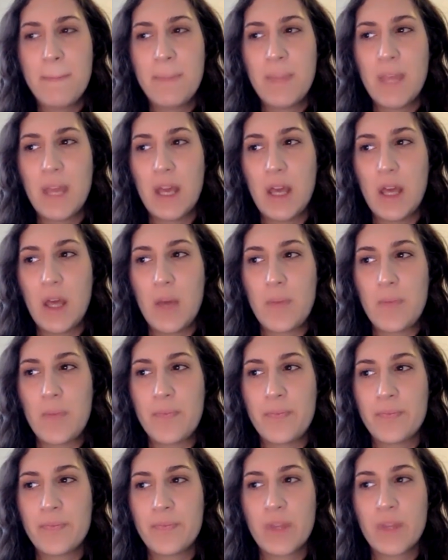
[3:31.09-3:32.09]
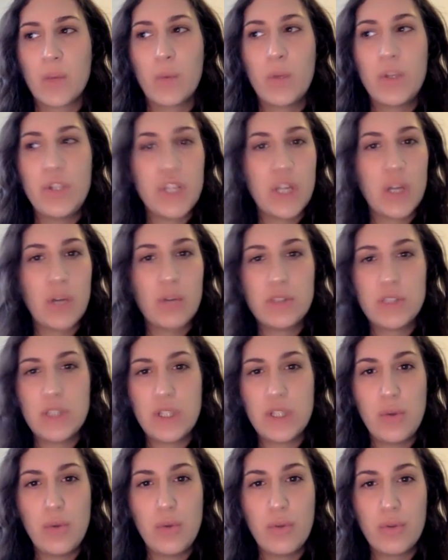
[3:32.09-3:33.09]
um, reaching out to
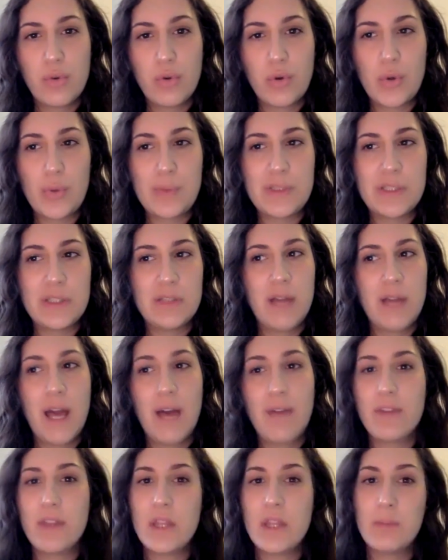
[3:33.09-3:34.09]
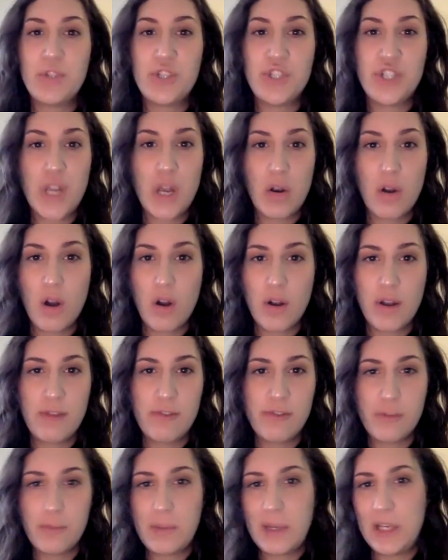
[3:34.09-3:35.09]
youth groups and having them share our
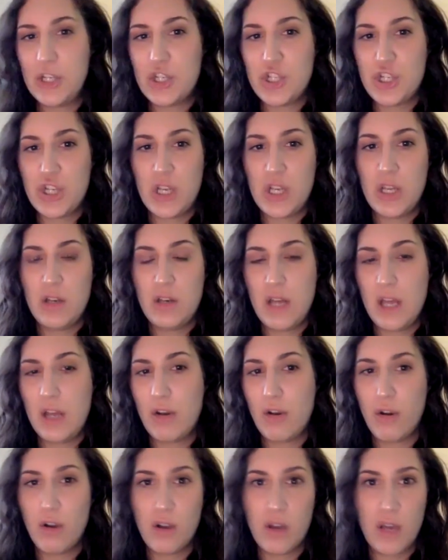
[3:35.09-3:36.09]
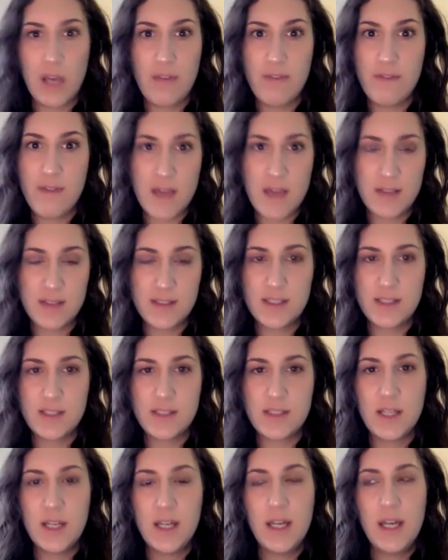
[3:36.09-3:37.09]
information and our
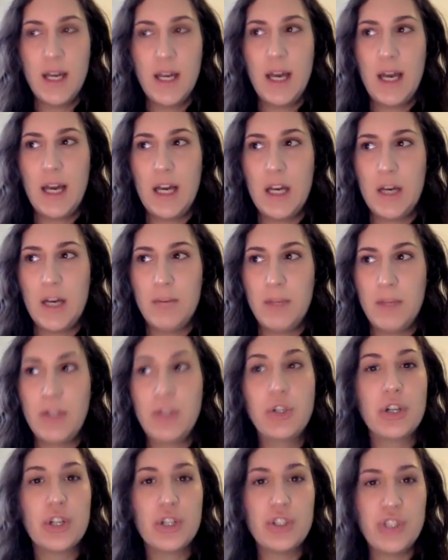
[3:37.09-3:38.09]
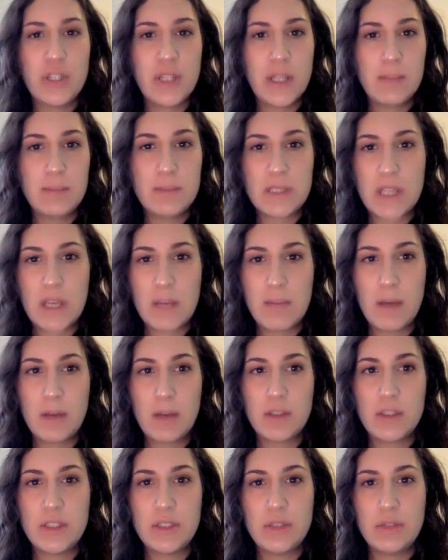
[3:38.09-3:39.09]
events, encouraging them to come
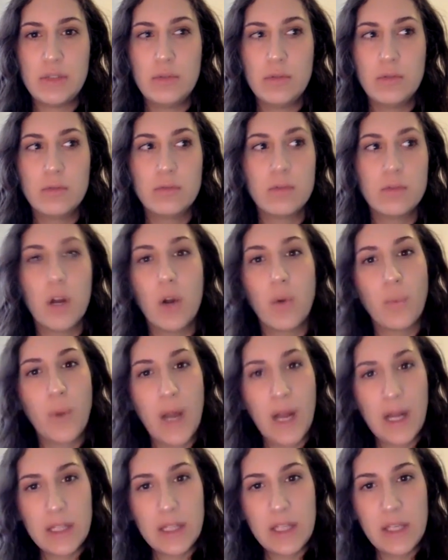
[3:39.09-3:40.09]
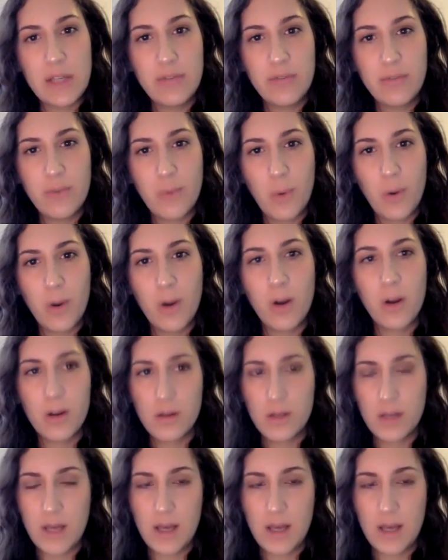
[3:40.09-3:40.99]
out to our rally for